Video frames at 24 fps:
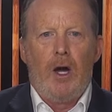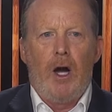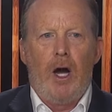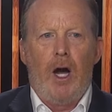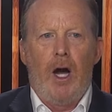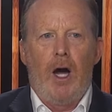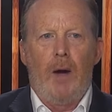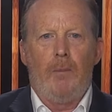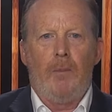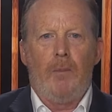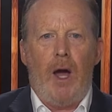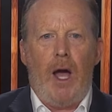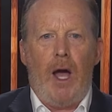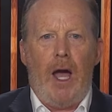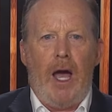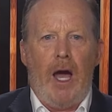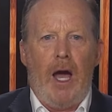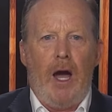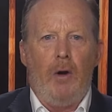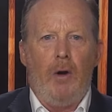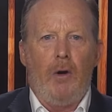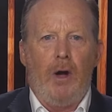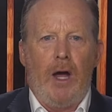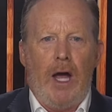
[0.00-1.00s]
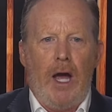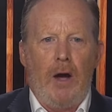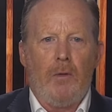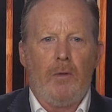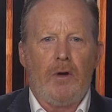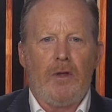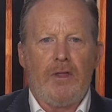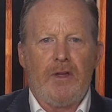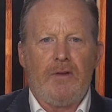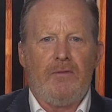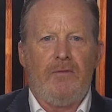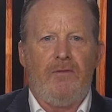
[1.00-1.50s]
How
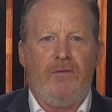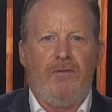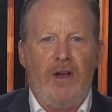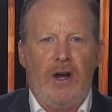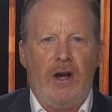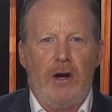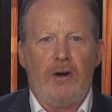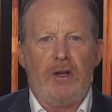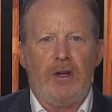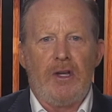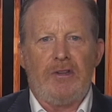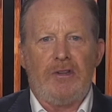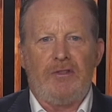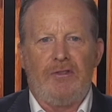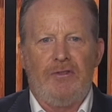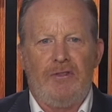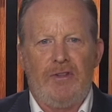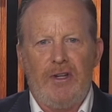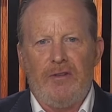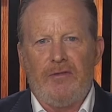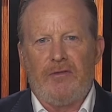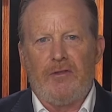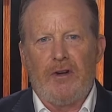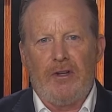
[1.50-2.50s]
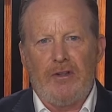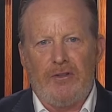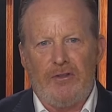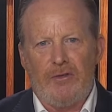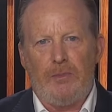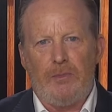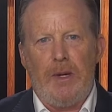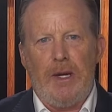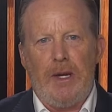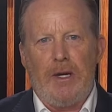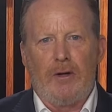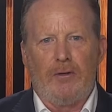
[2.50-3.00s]
are the various different
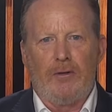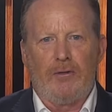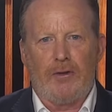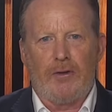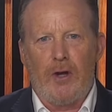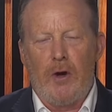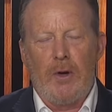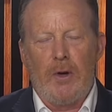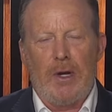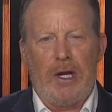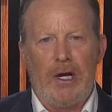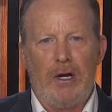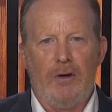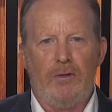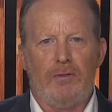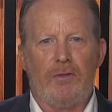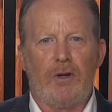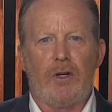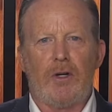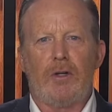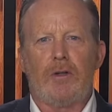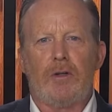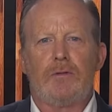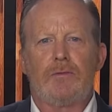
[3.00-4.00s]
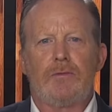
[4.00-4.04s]
speakers going over?